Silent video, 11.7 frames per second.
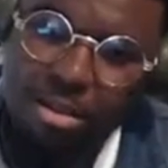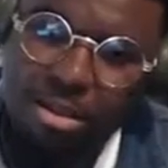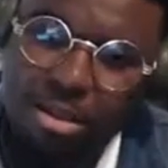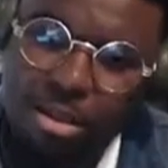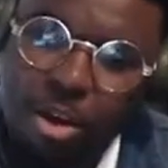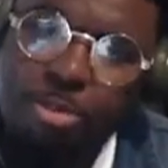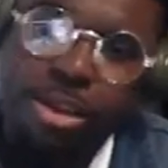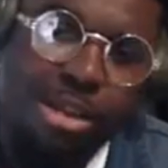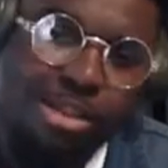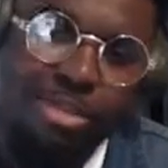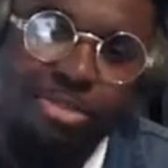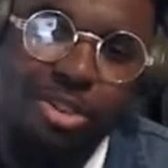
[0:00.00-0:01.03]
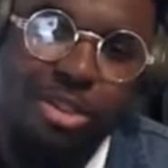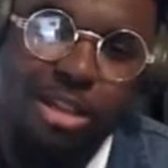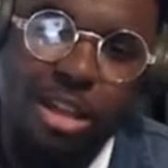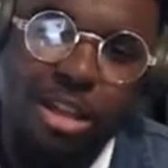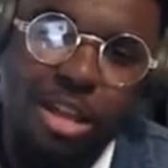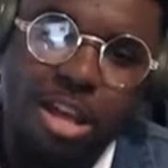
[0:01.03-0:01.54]
hope you guys have a good
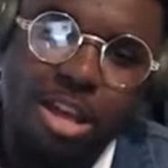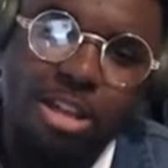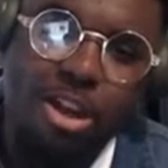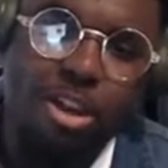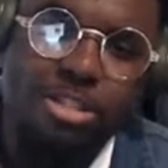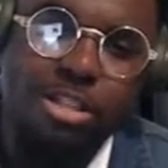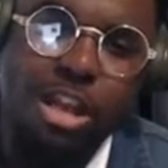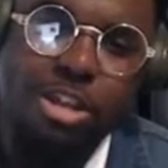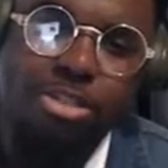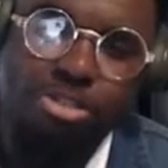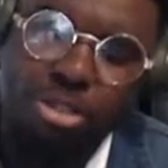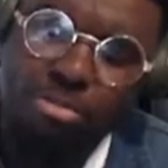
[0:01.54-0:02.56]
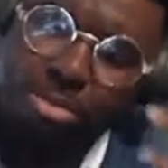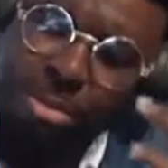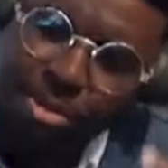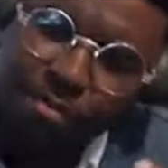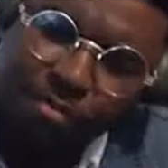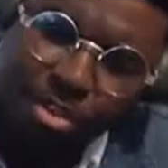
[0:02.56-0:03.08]
day. Young Saiyan drip.
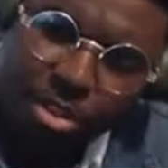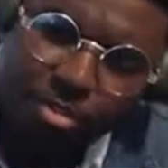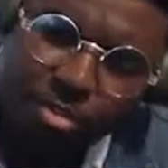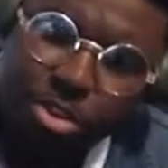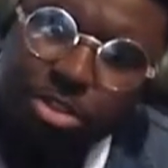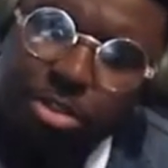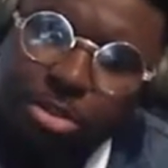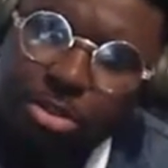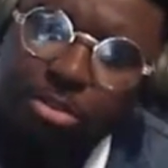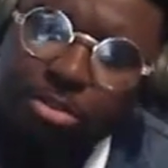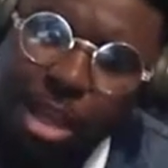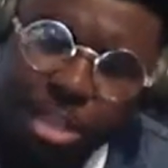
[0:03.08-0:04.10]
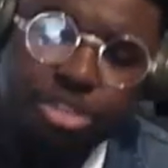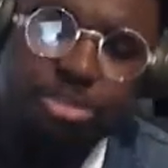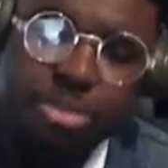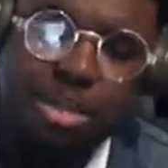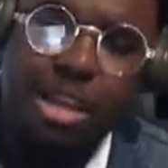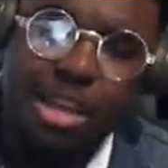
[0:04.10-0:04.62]
First Black Super
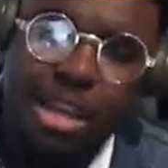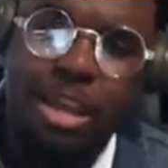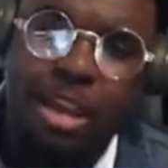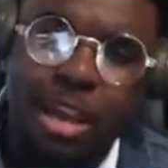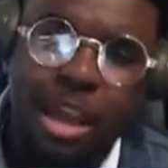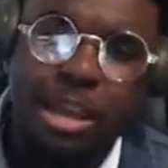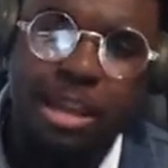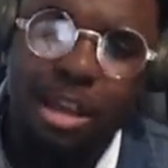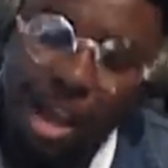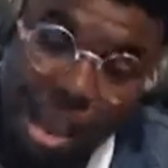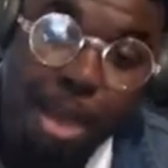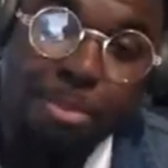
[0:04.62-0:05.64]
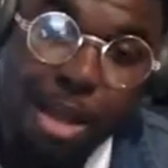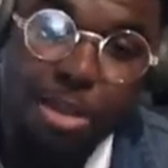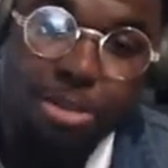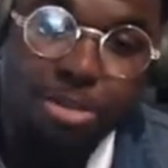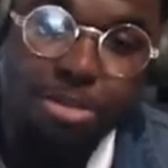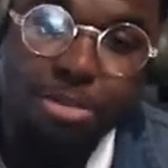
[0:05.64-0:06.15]
Saiyan King of Light. I am that
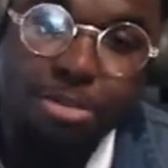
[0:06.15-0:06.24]
dude.